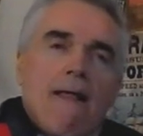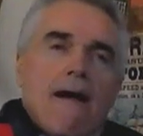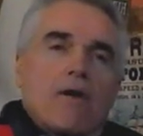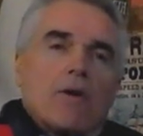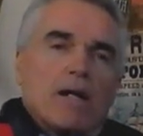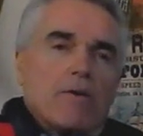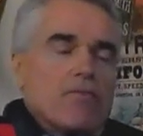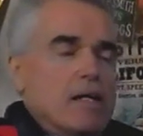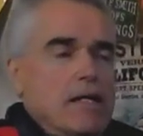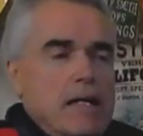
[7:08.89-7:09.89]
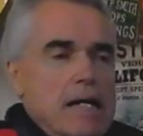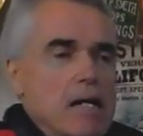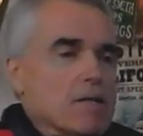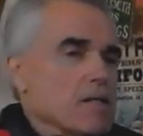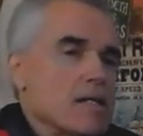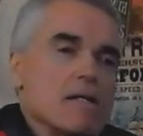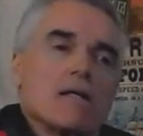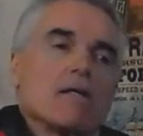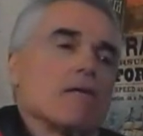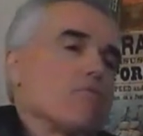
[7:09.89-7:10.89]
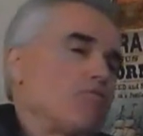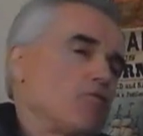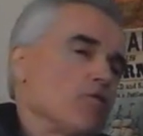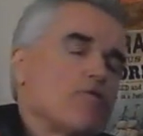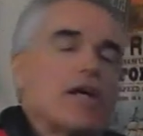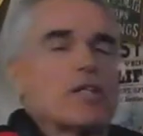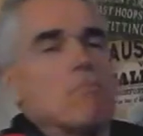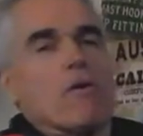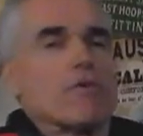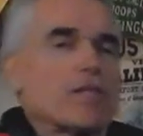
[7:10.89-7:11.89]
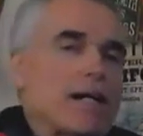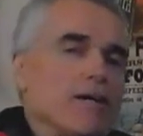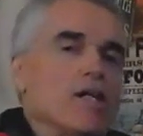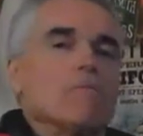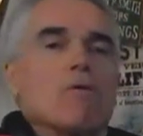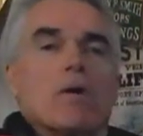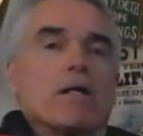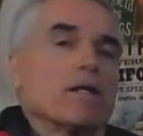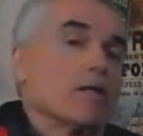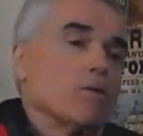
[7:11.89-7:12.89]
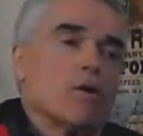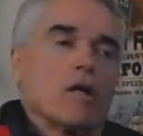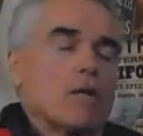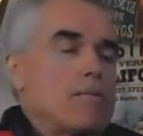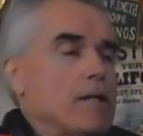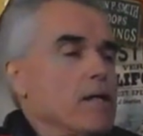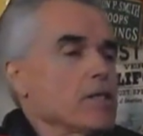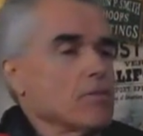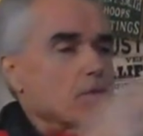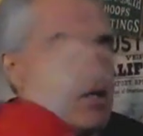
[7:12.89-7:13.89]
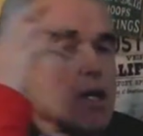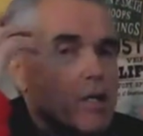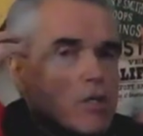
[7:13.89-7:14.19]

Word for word: I quickly found out that a full-face motorcycle helmet wasn't going to work because it was